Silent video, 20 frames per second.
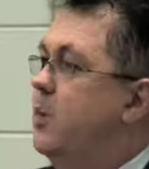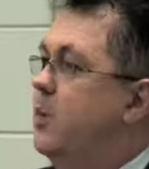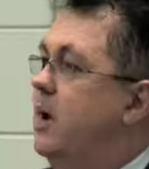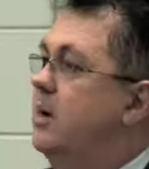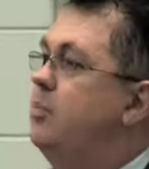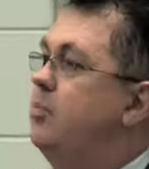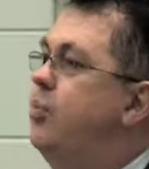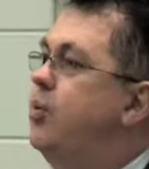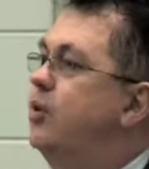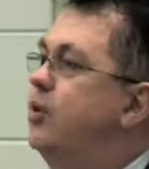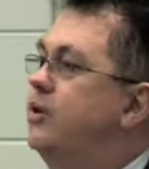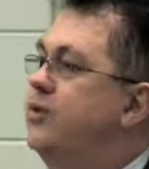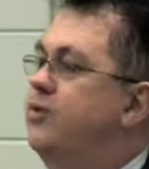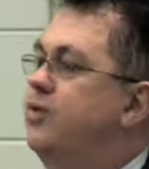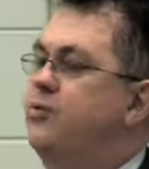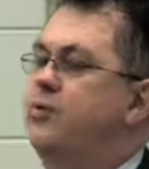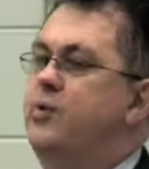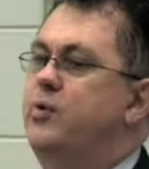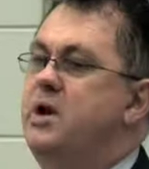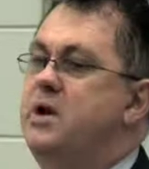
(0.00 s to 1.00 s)

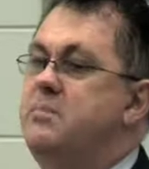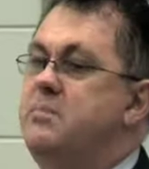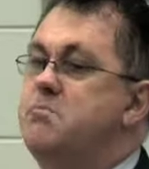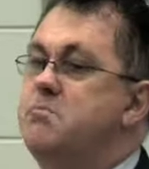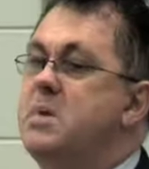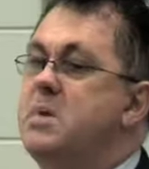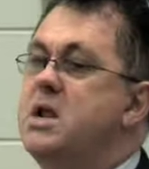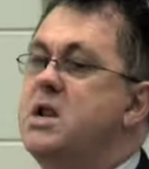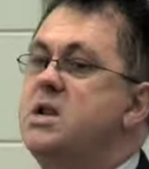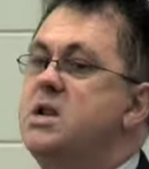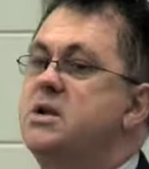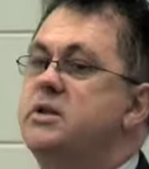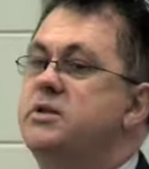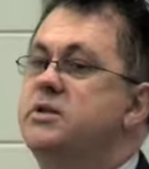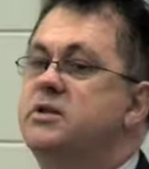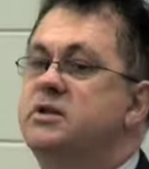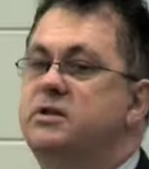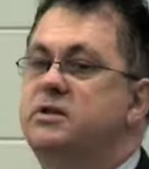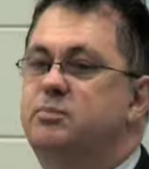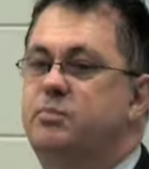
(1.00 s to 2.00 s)
1.3
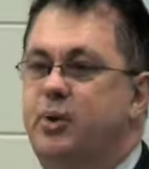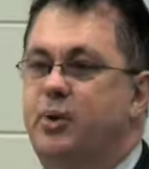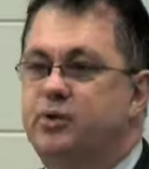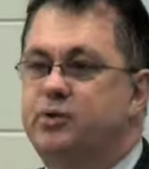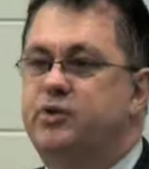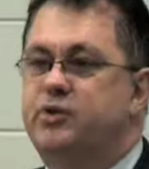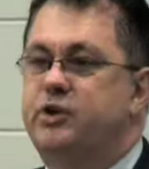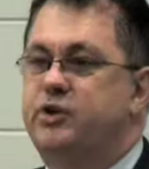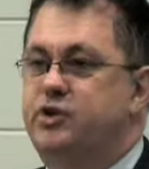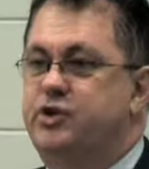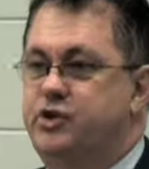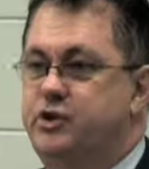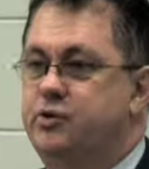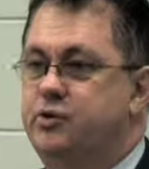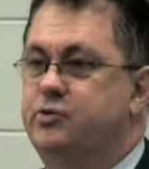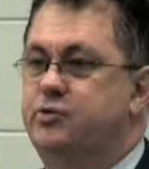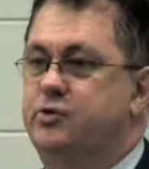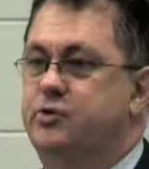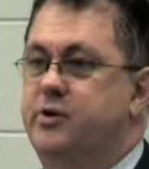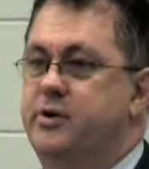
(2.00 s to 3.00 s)
million sponsored
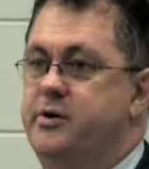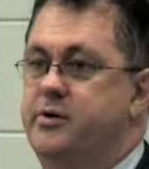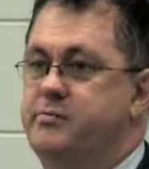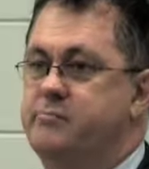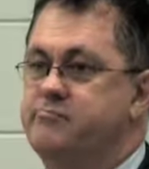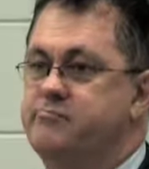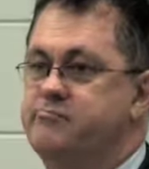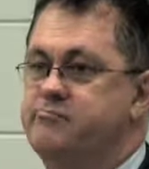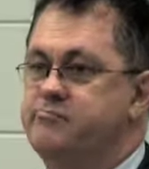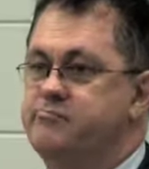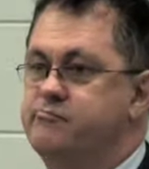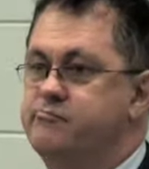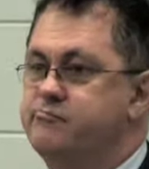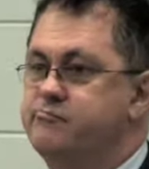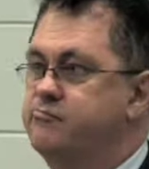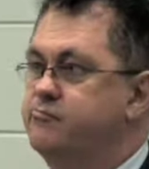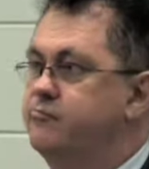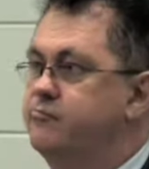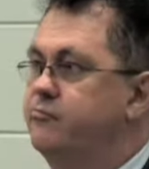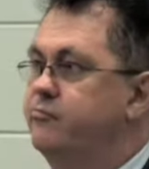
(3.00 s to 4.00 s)
children
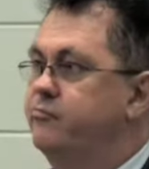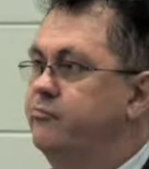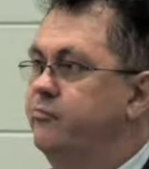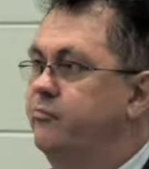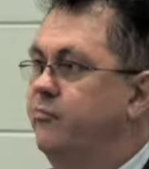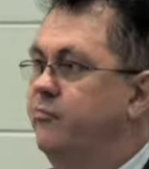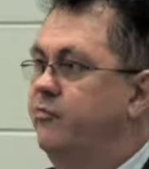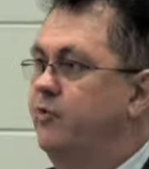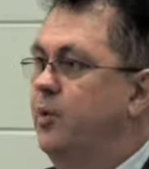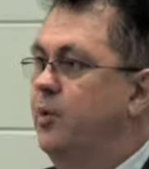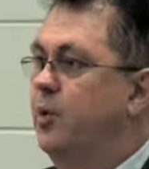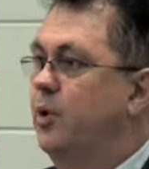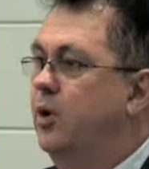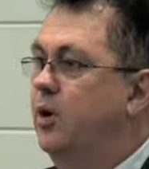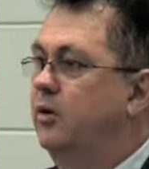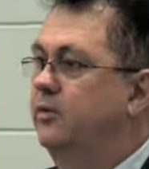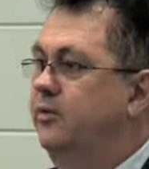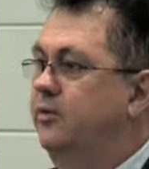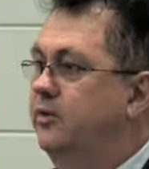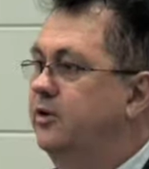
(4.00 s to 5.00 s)
for
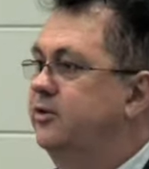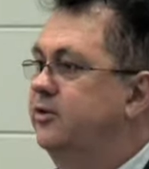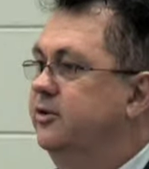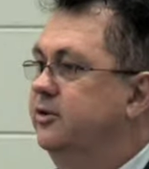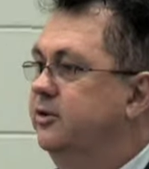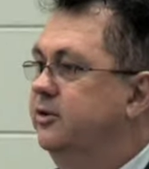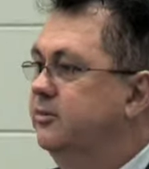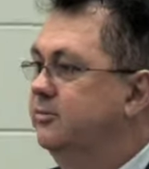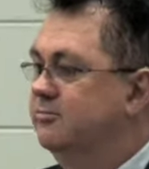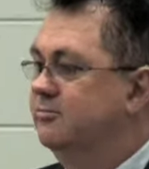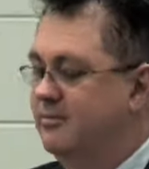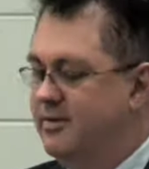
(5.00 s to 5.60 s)
World Vision.